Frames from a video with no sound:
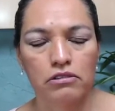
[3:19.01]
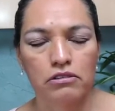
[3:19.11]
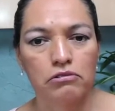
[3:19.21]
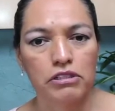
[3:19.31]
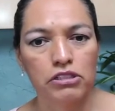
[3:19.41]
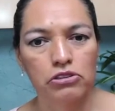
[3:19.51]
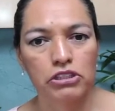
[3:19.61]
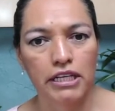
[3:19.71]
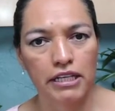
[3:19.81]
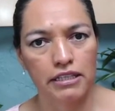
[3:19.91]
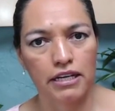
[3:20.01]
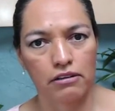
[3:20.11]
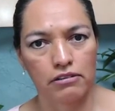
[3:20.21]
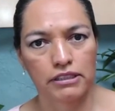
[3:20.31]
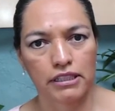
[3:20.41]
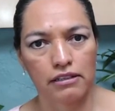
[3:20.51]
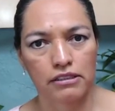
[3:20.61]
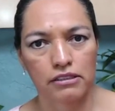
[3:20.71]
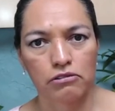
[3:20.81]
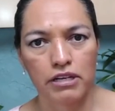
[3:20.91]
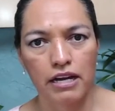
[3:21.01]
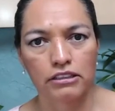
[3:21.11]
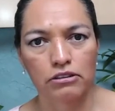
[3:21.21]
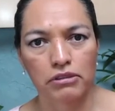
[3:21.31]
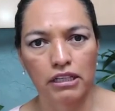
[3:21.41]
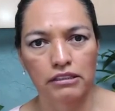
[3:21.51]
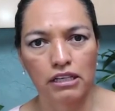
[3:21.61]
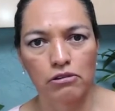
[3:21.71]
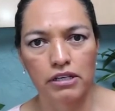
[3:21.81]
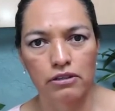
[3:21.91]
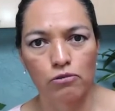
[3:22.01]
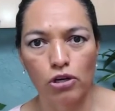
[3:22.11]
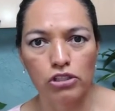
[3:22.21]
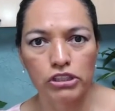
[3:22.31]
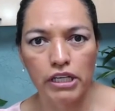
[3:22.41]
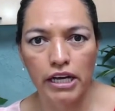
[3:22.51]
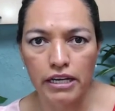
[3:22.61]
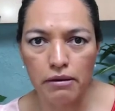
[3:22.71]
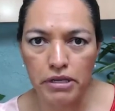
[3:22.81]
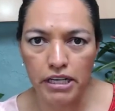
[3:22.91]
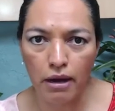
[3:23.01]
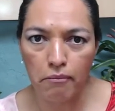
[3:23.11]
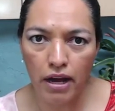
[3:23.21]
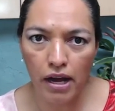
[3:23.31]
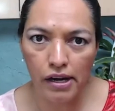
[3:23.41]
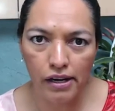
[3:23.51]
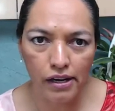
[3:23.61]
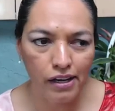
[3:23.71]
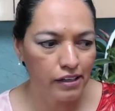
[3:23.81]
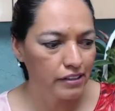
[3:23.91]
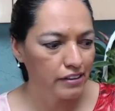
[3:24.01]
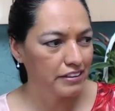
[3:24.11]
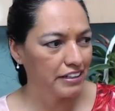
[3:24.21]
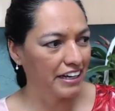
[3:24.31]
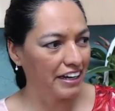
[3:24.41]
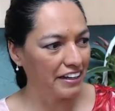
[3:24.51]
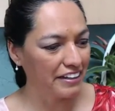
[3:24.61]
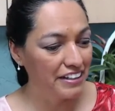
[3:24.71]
We just hinder ourselves. We are sometimes our worst enemy. Come on. Yeah.